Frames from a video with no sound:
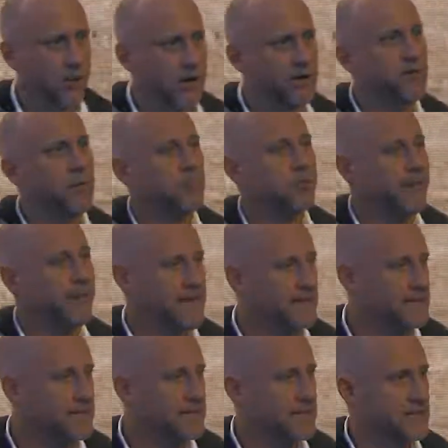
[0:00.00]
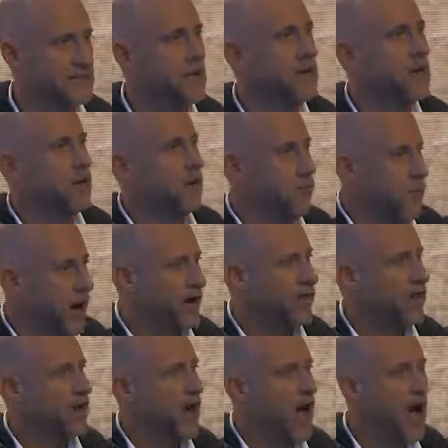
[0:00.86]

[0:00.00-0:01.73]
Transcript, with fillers: What are the places where the